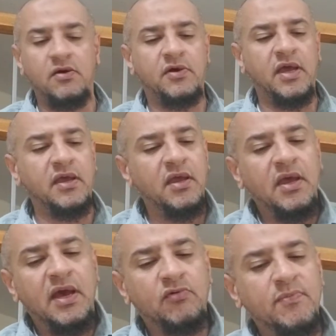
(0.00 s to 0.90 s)
Okay,
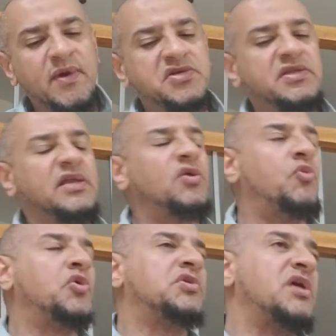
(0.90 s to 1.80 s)
and we mentioned that the
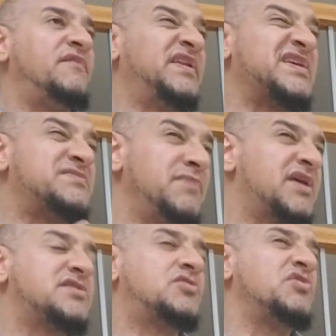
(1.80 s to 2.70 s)
water, if it is
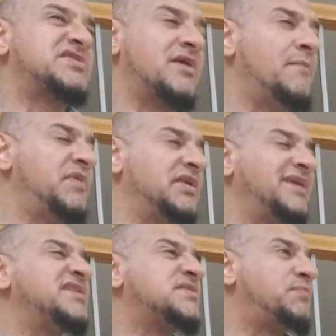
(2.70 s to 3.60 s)
mixed with something
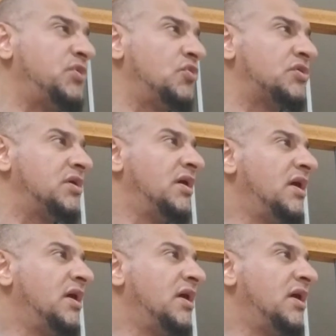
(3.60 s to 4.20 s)
that is pure